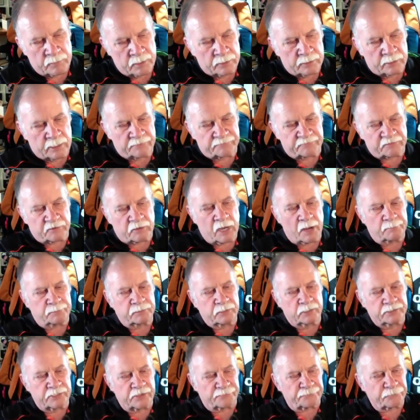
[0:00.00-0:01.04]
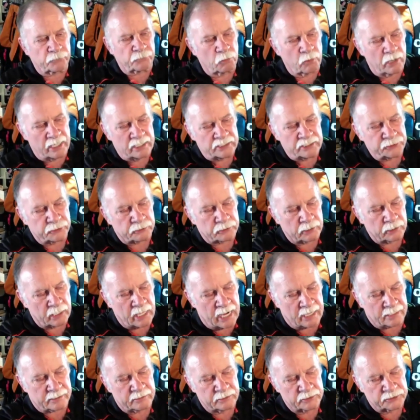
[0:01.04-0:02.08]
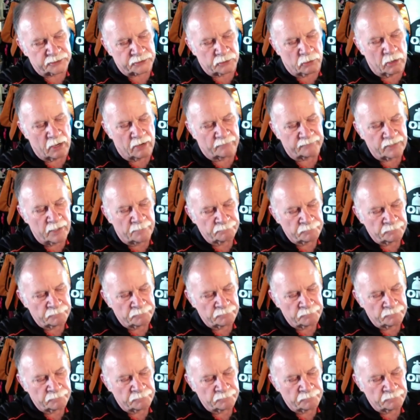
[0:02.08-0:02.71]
there's a couple of different ways you can lock this off.